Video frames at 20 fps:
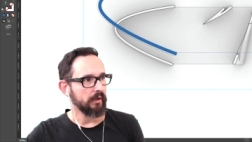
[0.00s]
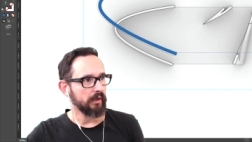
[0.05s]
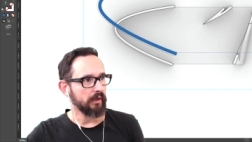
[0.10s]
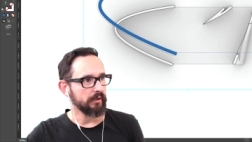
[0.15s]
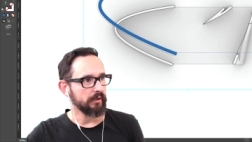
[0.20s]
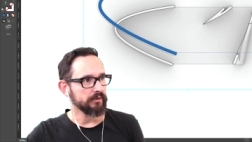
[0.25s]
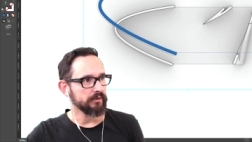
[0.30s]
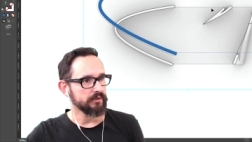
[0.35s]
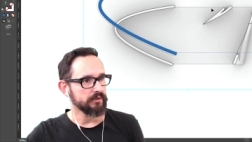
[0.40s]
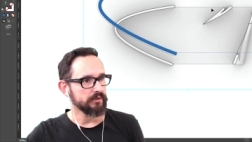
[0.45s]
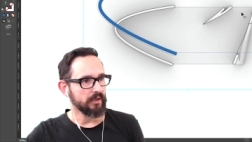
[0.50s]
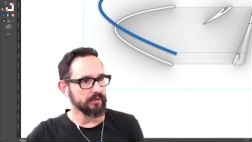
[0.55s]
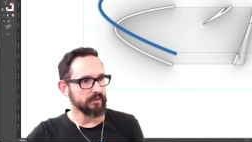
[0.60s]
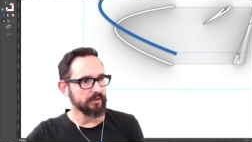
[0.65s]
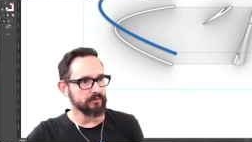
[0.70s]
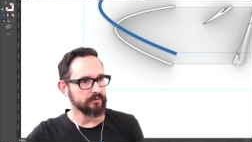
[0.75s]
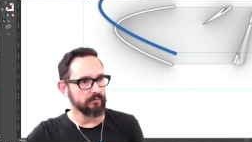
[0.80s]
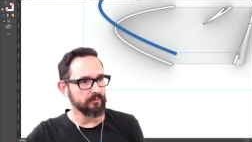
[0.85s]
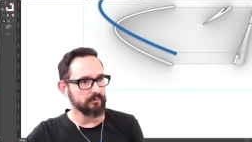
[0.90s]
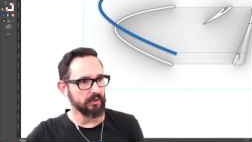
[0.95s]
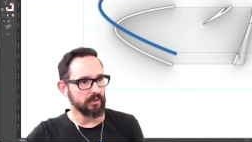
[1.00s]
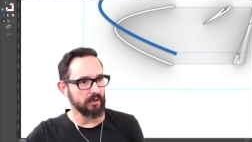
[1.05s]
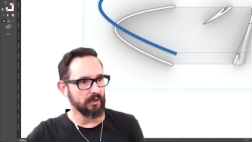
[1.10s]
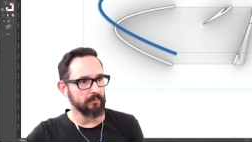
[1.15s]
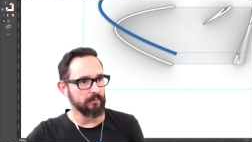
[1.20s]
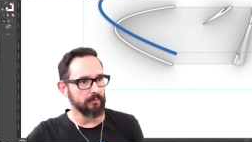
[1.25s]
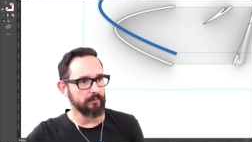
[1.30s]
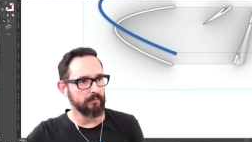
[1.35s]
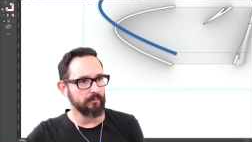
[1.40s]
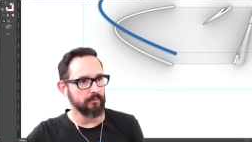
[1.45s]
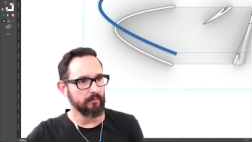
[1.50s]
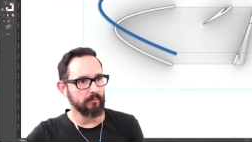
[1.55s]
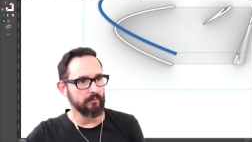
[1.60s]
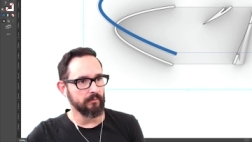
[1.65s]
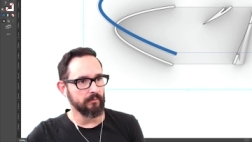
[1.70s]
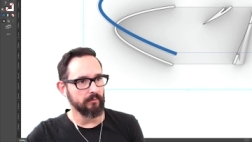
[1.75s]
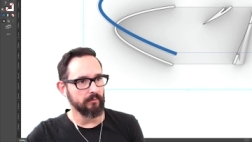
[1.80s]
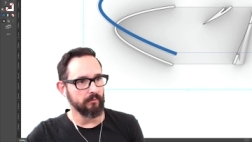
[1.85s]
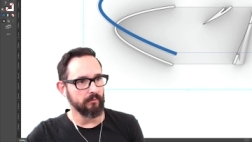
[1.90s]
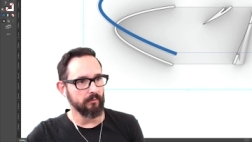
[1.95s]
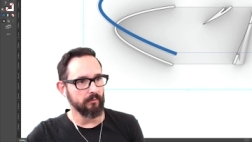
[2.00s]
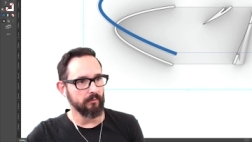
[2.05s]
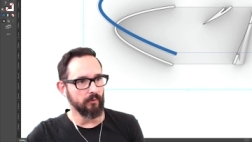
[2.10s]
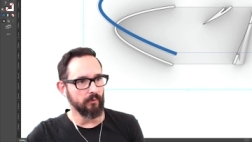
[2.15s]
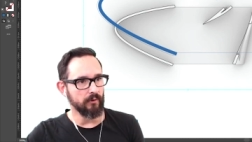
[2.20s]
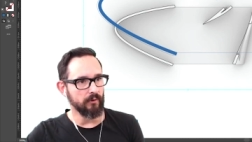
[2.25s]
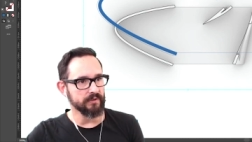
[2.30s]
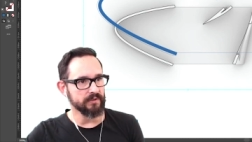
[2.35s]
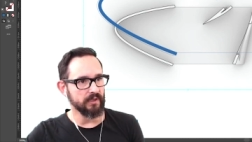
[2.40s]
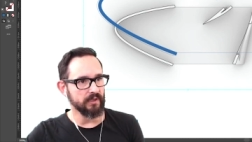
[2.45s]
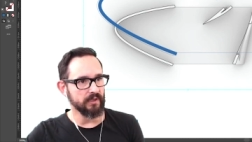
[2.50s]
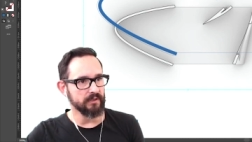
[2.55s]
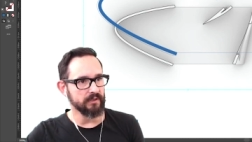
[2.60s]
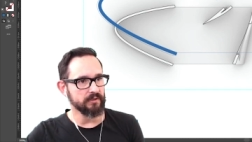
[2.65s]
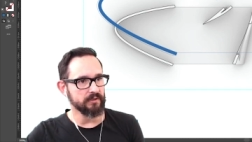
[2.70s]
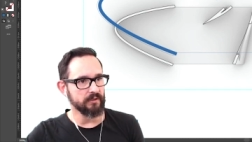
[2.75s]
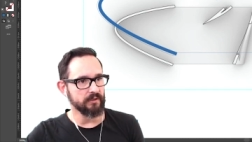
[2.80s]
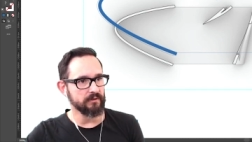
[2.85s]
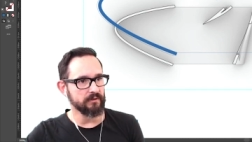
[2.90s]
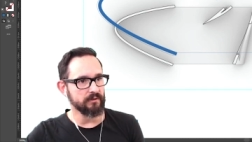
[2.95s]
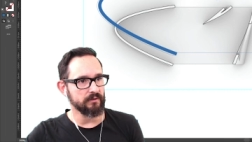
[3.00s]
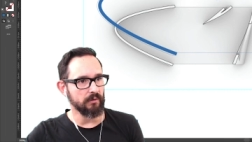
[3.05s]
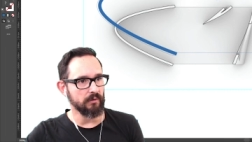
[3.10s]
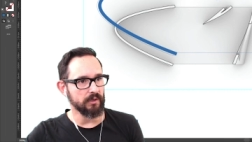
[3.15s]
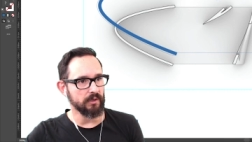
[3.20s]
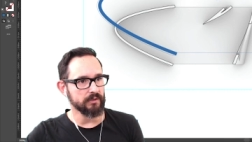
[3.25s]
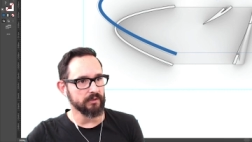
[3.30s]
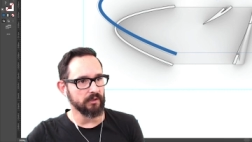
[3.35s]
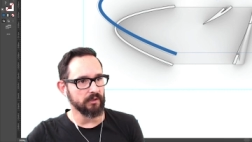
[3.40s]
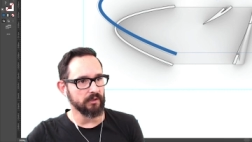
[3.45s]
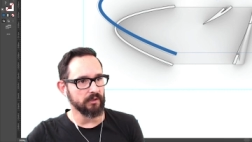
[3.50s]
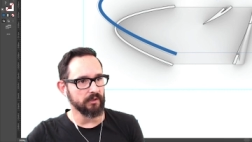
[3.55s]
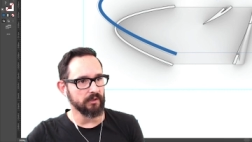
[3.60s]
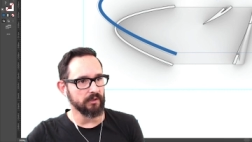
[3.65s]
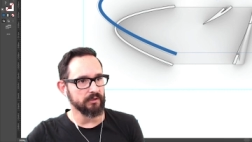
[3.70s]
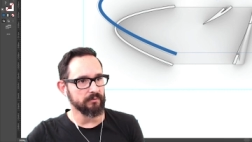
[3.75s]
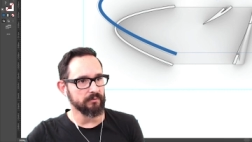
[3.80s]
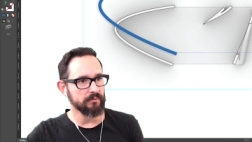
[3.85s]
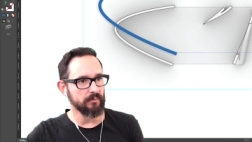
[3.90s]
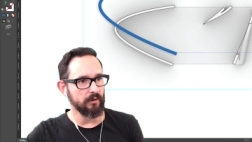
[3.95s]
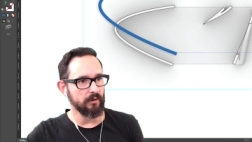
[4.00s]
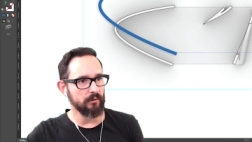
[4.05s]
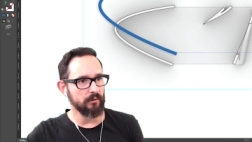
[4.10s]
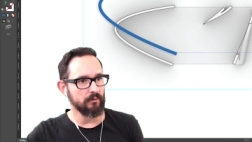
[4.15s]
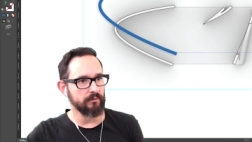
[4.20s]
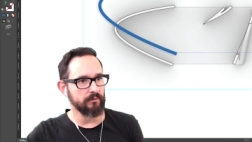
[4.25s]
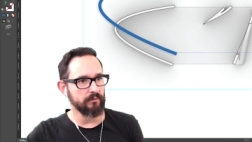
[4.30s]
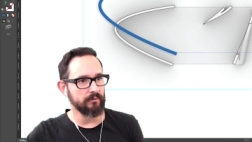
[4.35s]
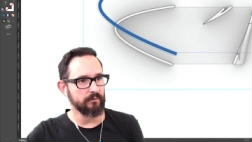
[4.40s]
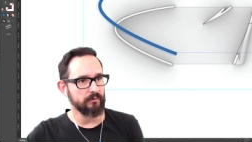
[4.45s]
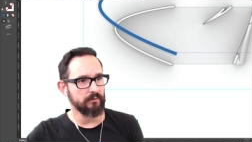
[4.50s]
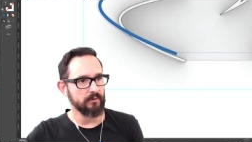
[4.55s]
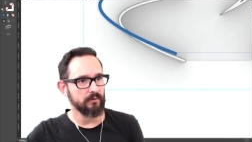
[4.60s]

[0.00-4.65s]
and it starts to become more the size that you actually is part of.